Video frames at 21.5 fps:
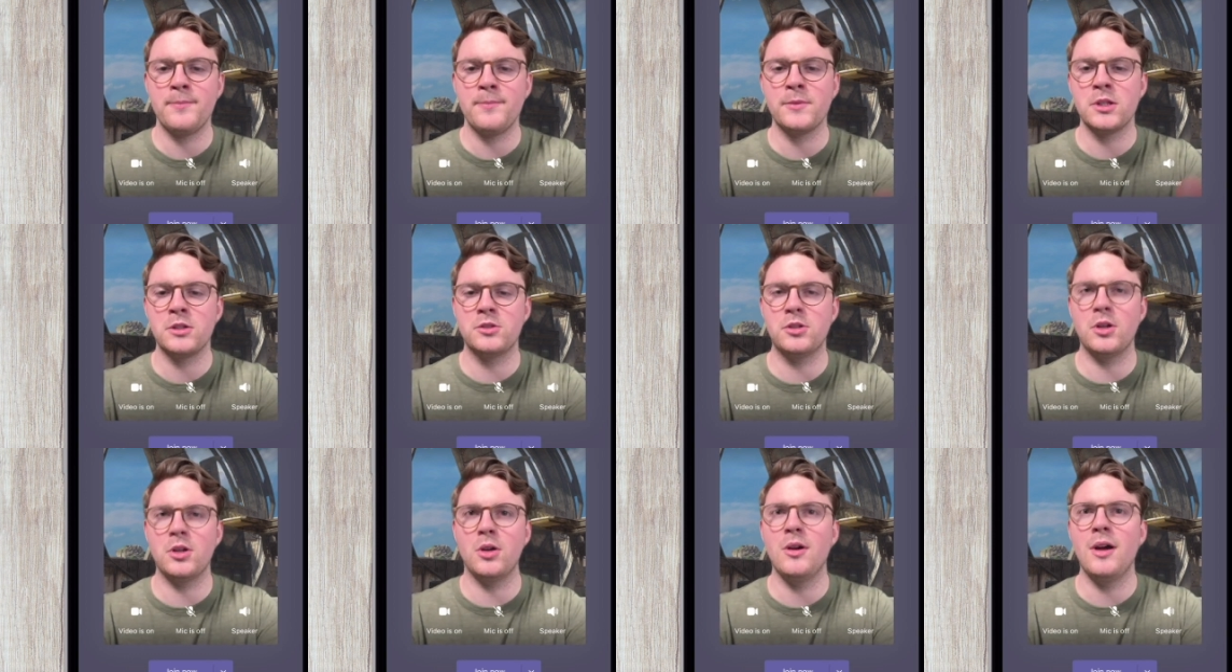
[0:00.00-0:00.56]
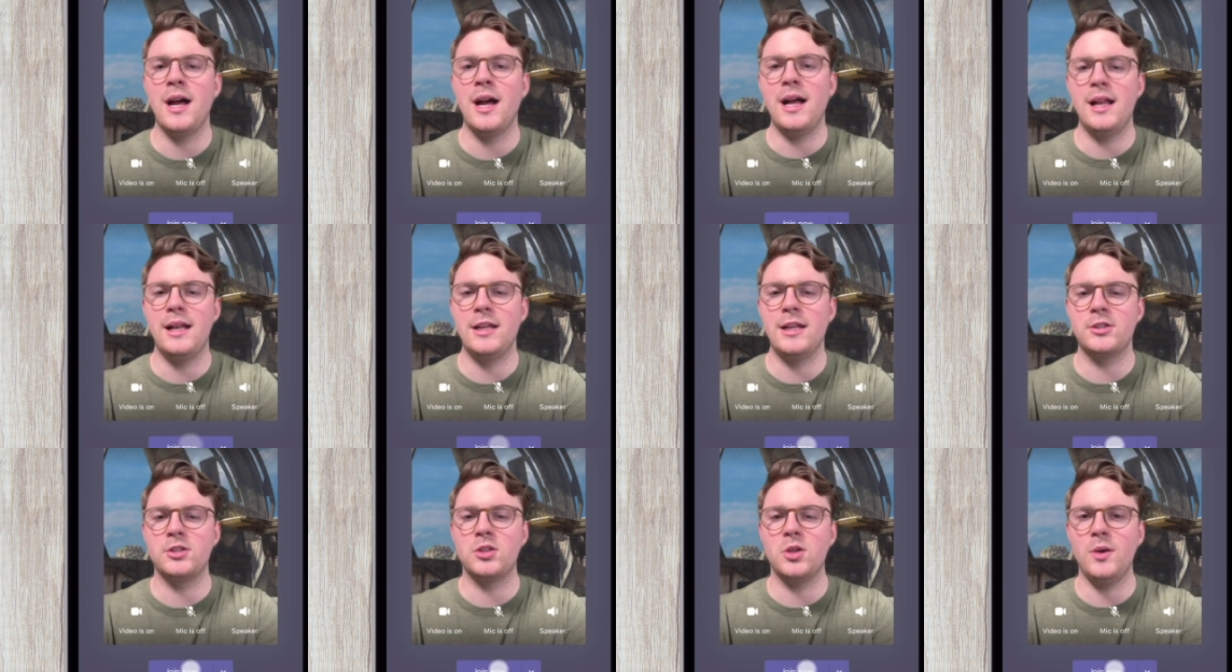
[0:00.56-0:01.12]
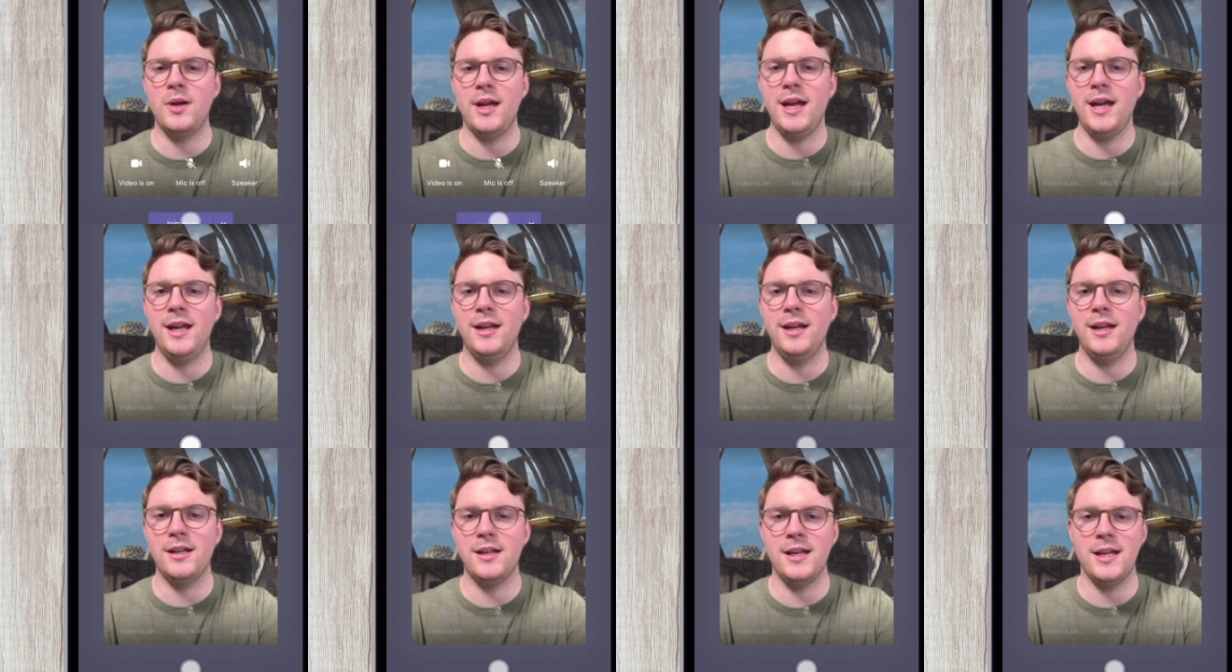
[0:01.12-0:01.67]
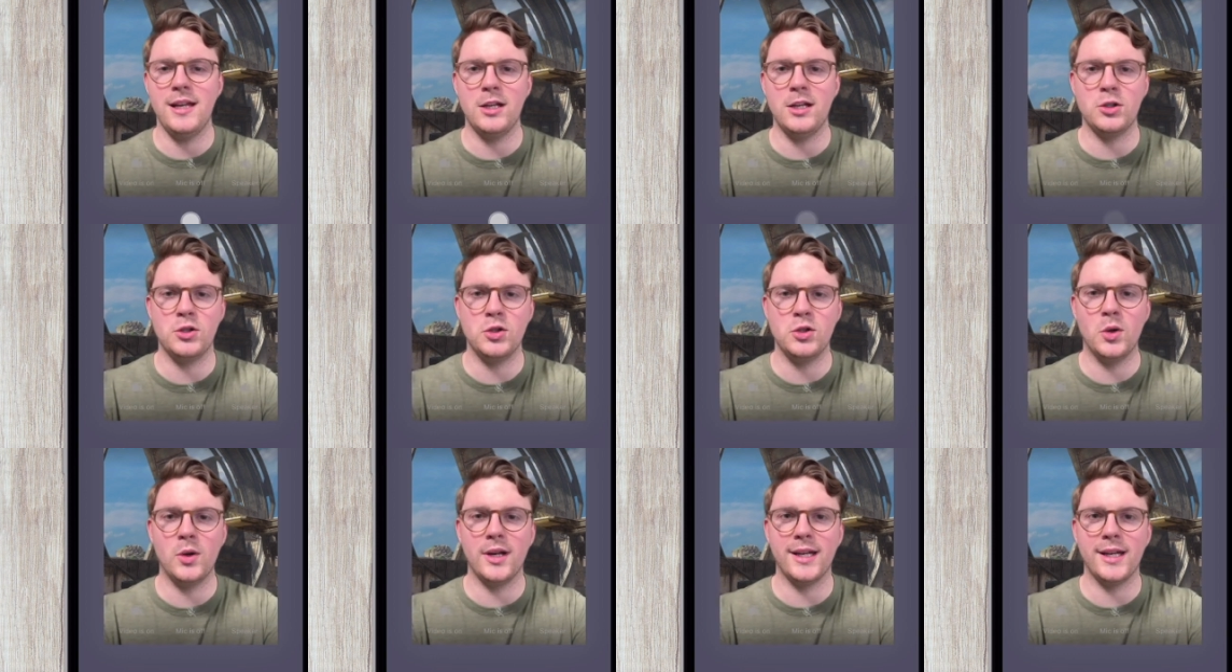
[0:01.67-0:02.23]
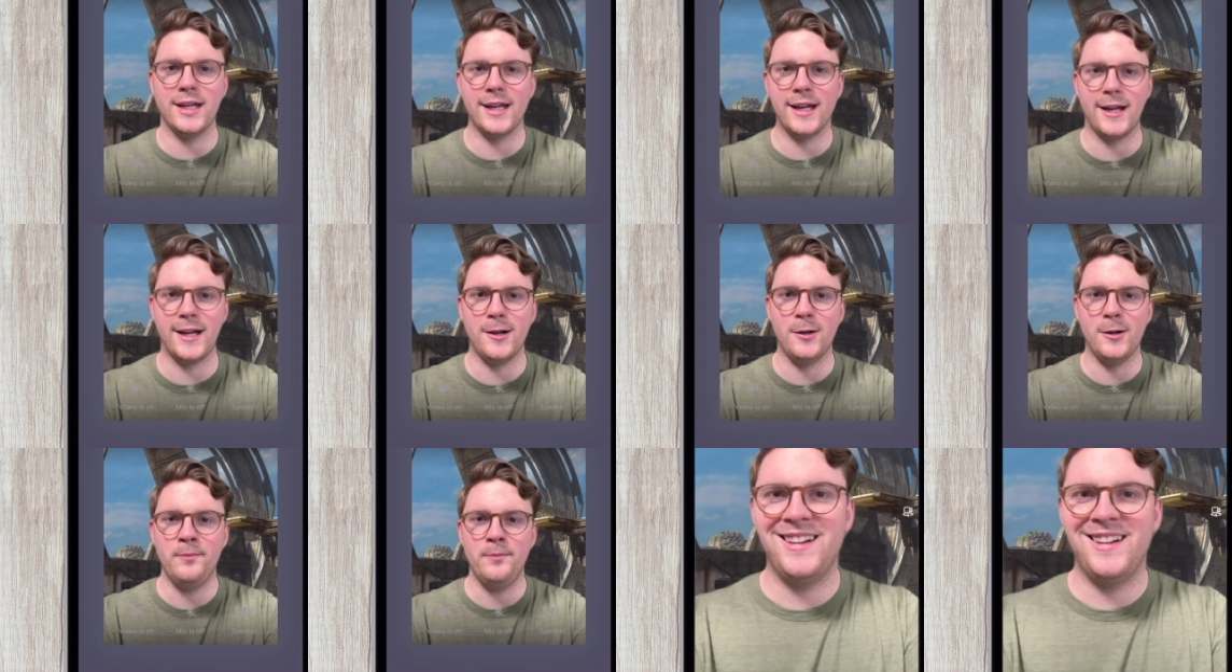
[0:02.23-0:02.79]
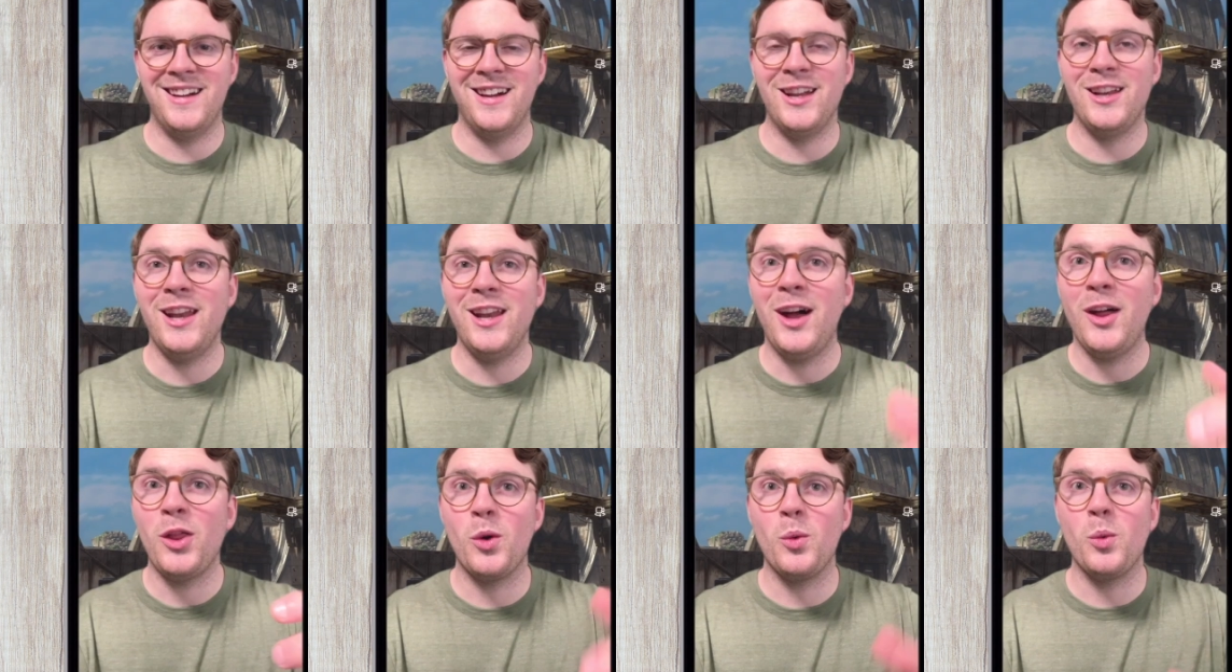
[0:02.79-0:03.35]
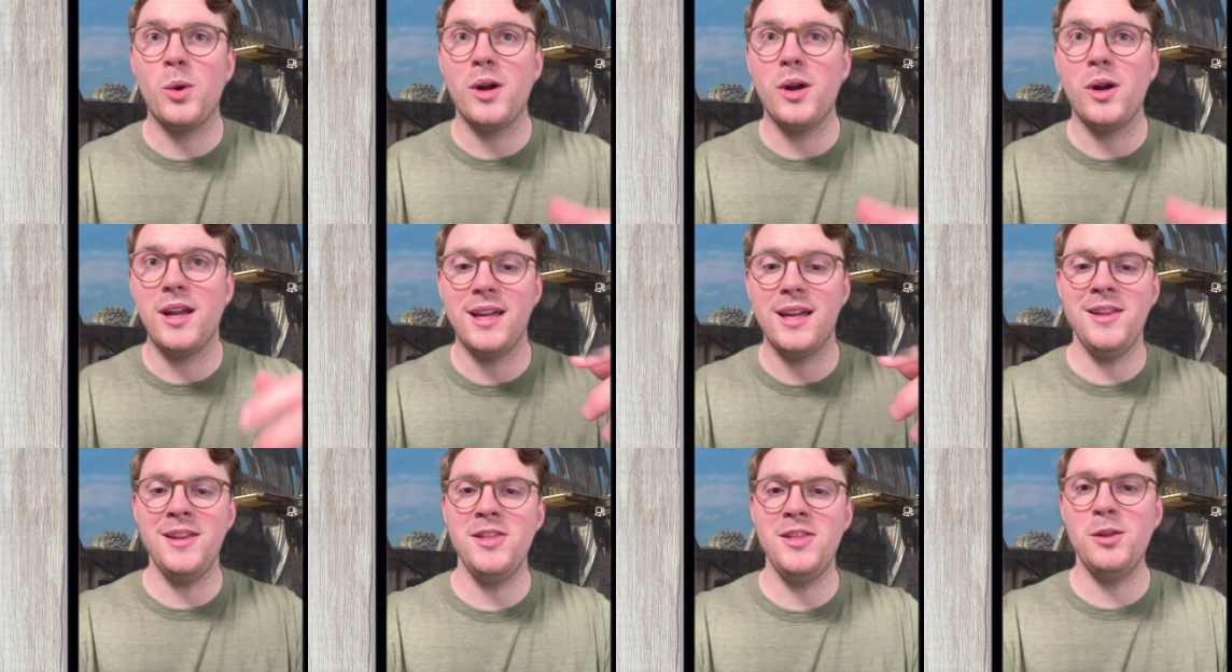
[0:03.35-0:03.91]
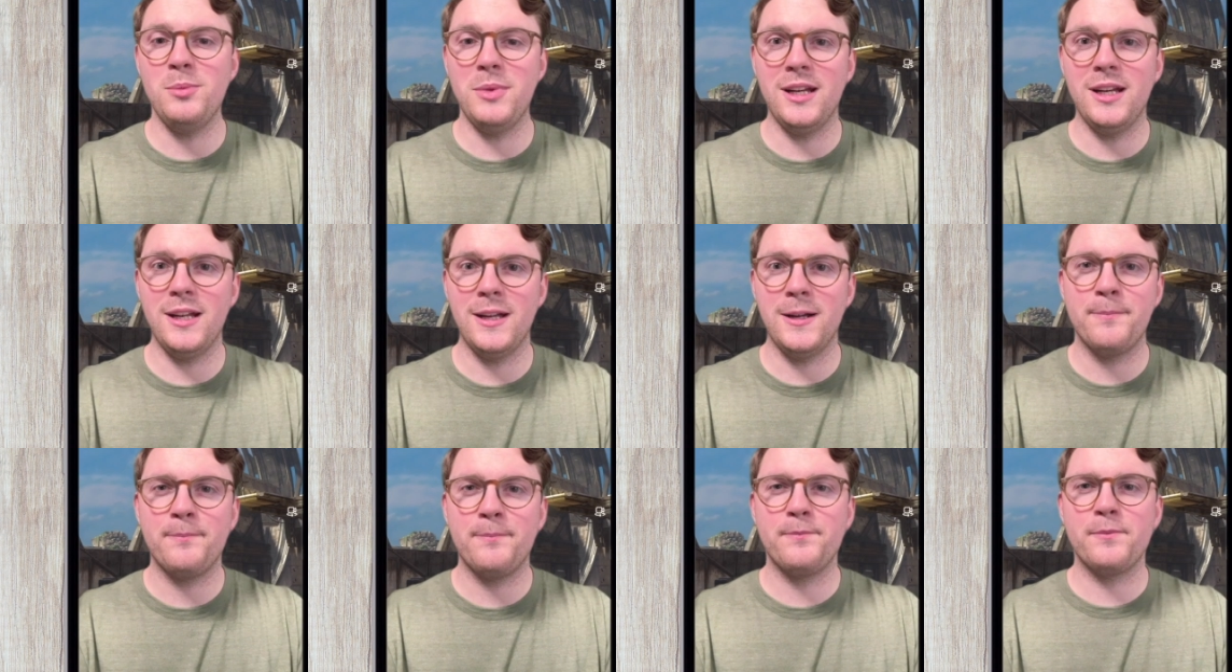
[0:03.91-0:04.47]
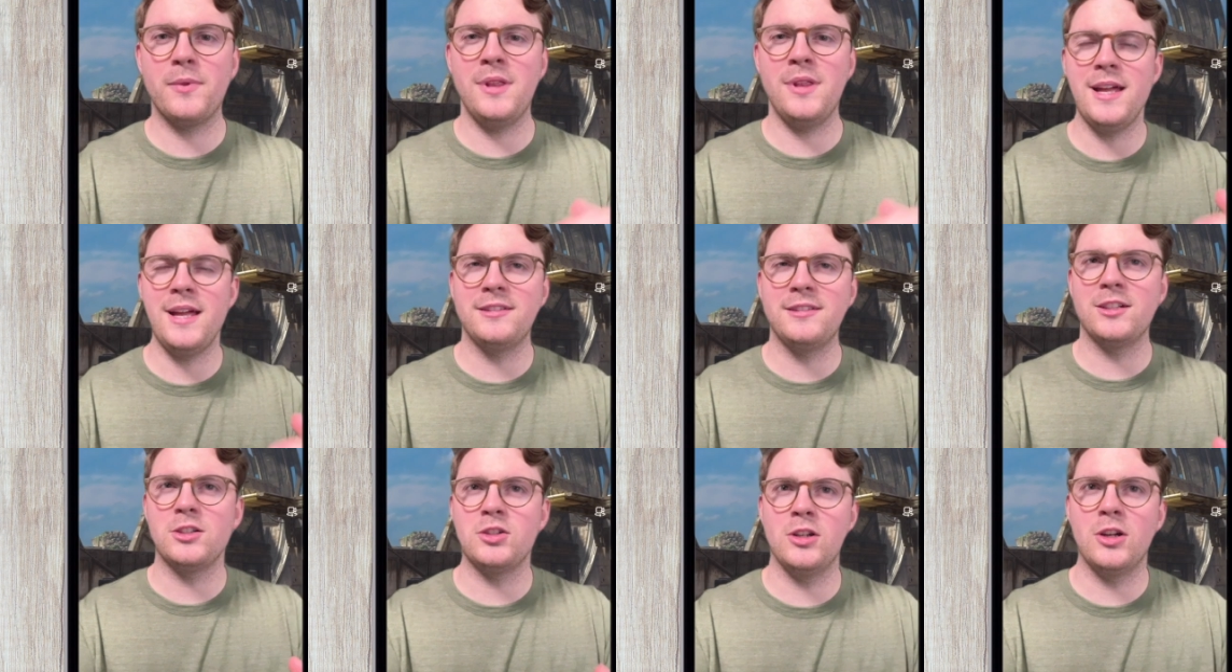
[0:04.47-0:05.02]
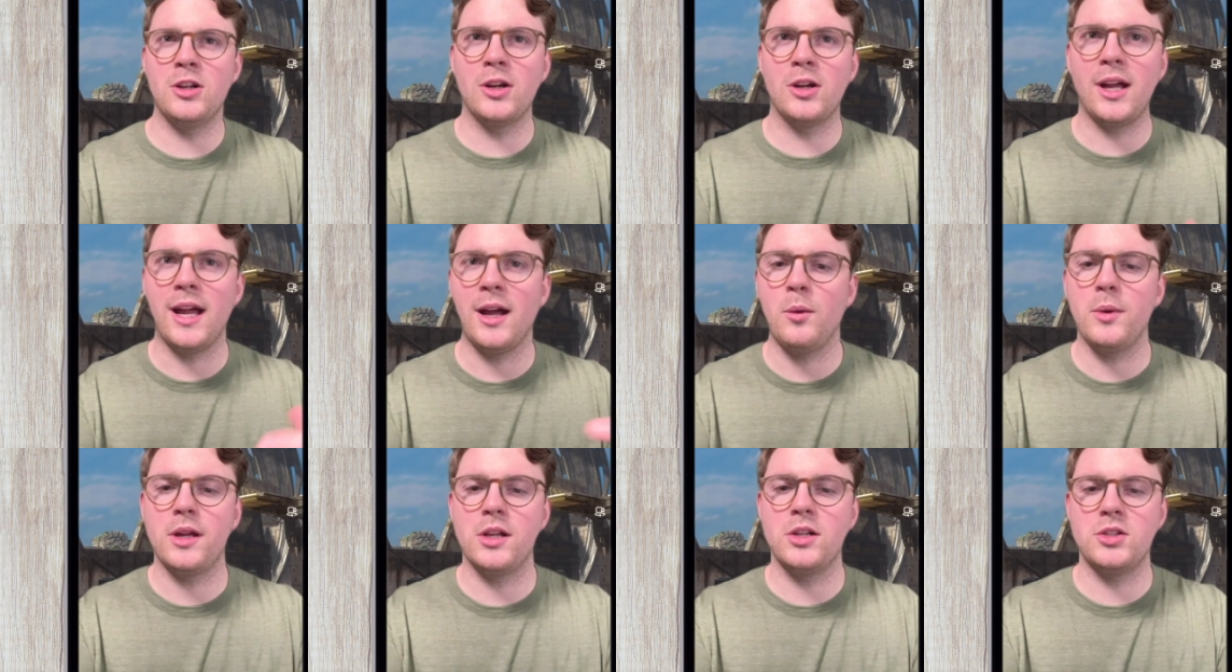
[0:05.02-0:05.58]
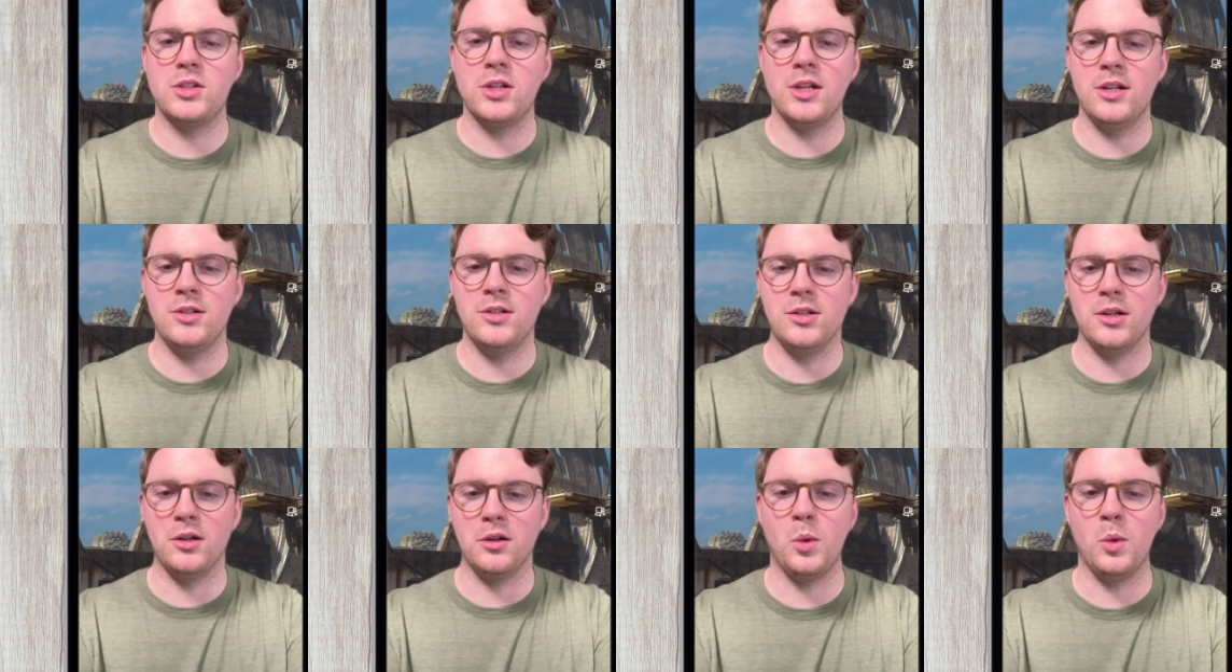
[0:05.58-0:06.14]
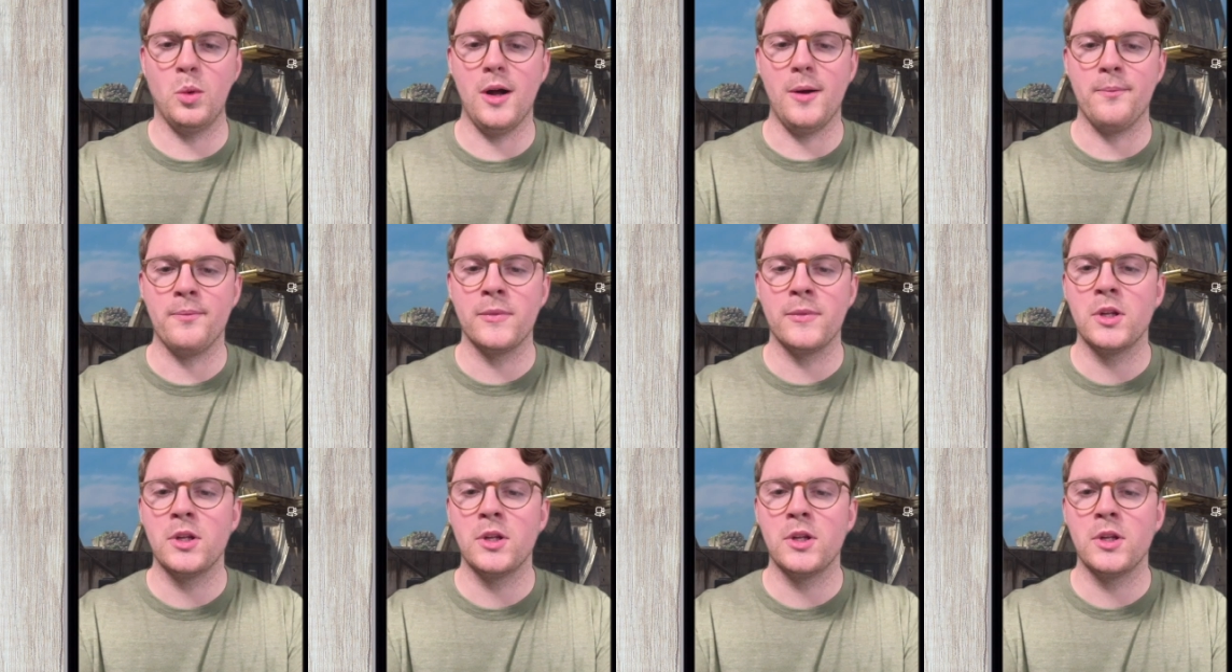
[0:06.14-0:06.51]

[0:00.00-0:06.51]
So let's go ahead and hit join now. And now that we're in the meeting, let's actually look at how we can change it as well.